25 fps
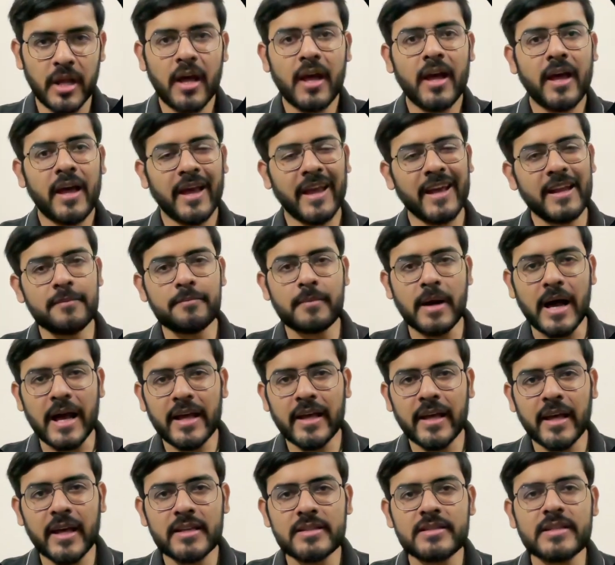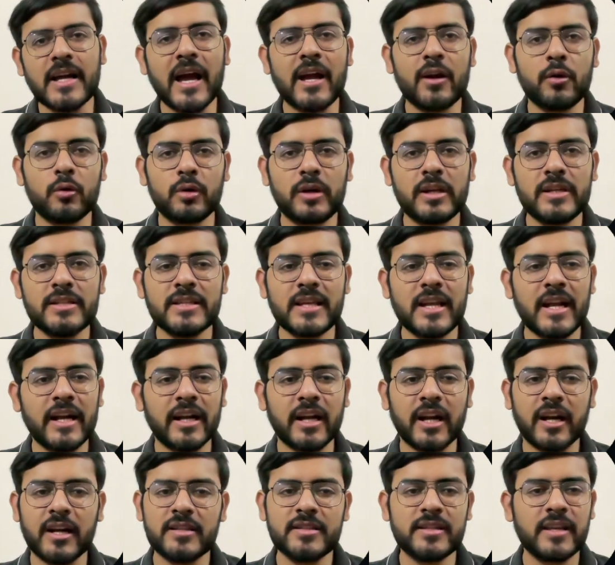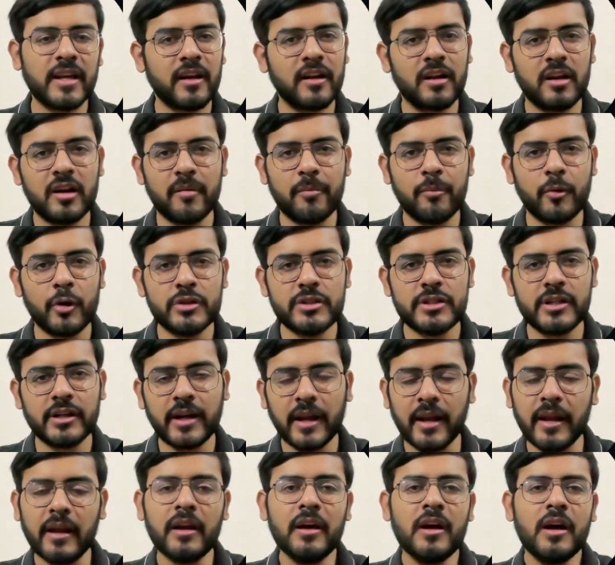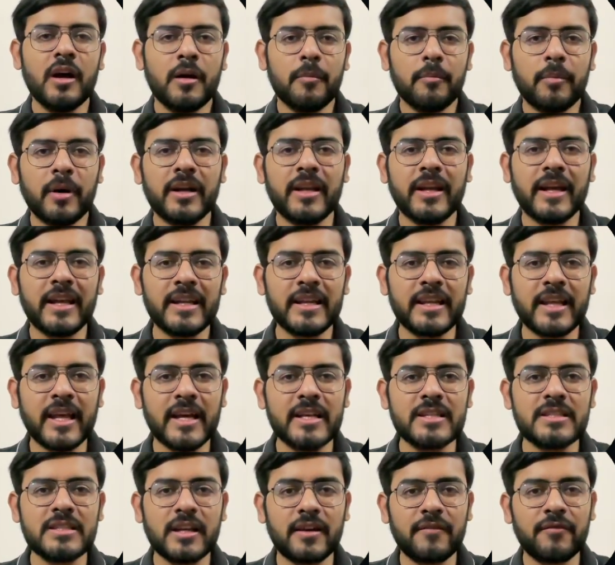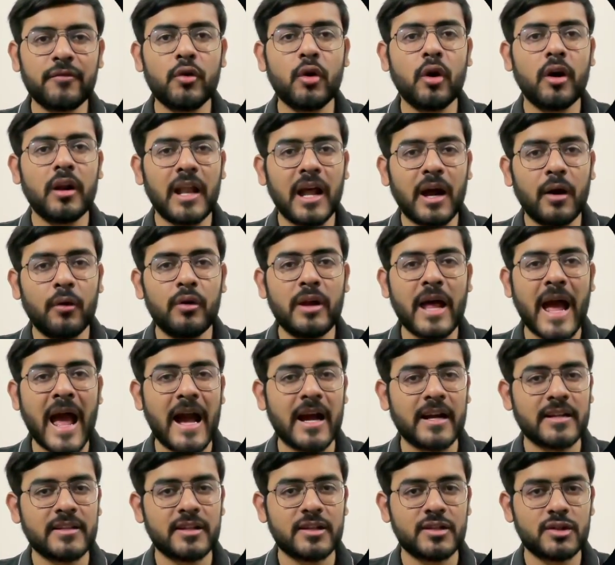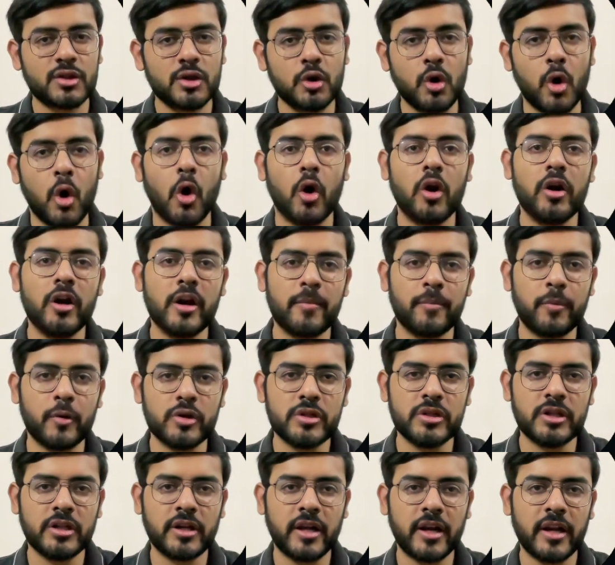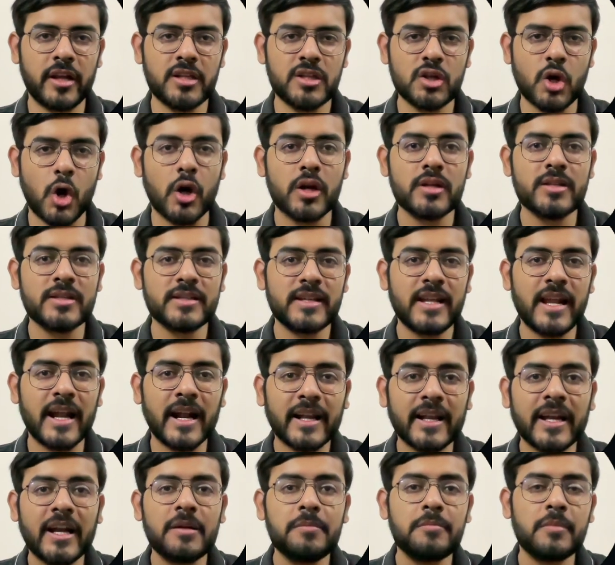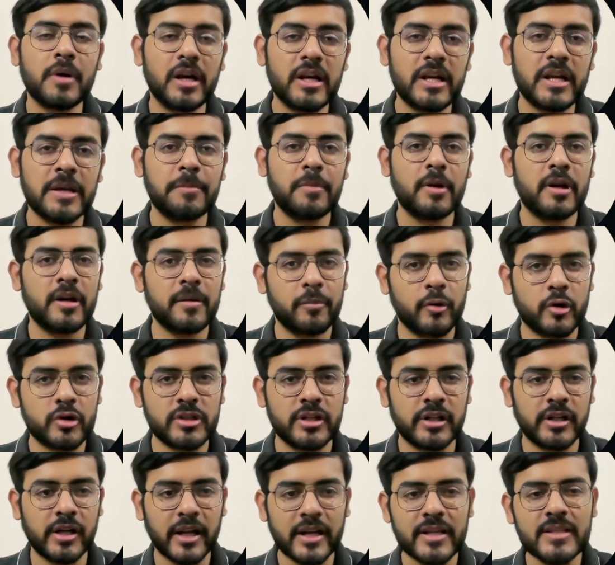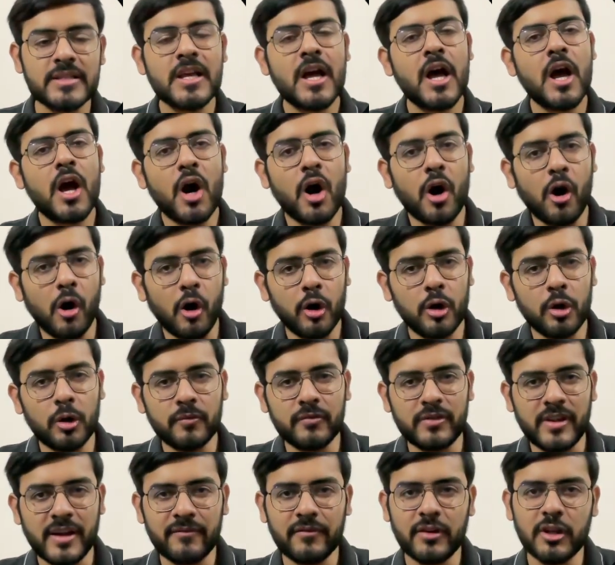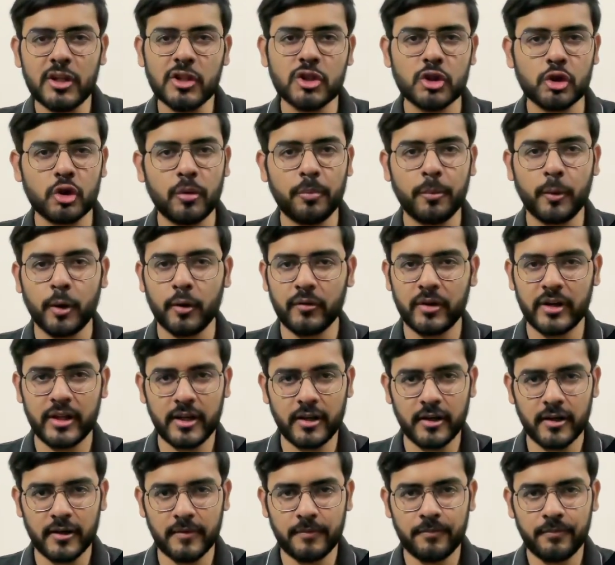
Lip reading: In my case, I only selected a single repository, but in case if you allowed access to all repositories or selected multiple repositories, all of them will show up over here.